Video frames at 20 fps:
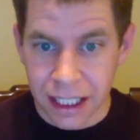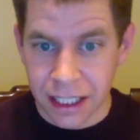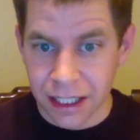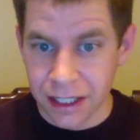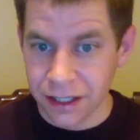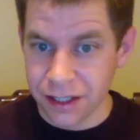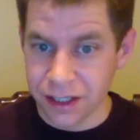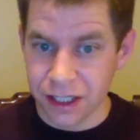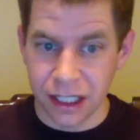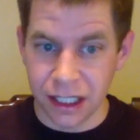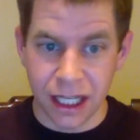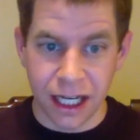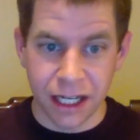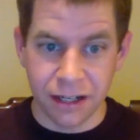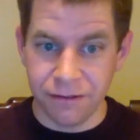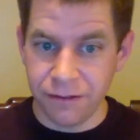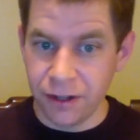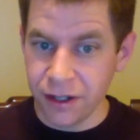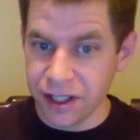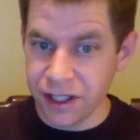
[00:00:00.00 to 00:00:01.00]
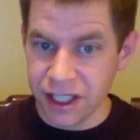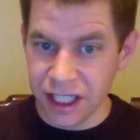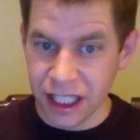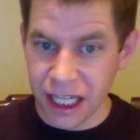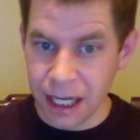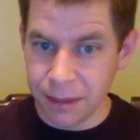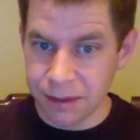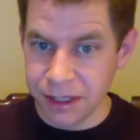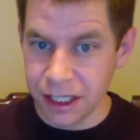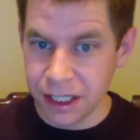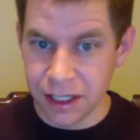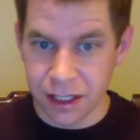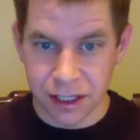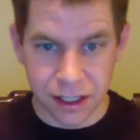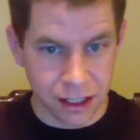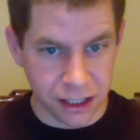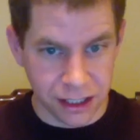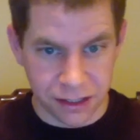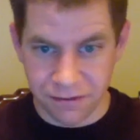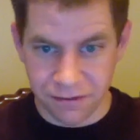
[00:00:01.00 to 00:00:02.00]
There's a lot of focusing options.
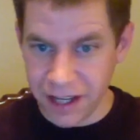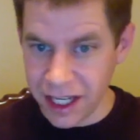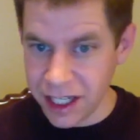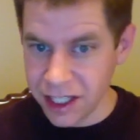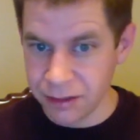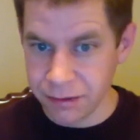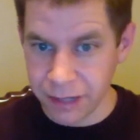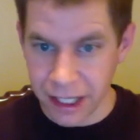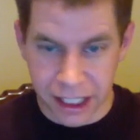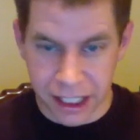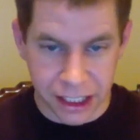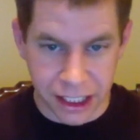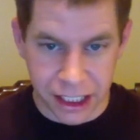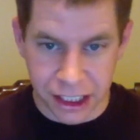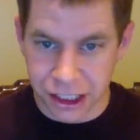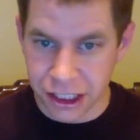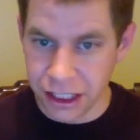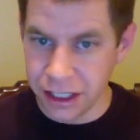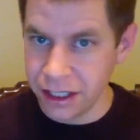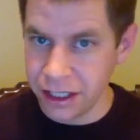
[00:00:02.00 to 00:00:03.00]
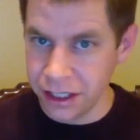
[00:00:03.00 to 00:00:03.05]
There's face recognition.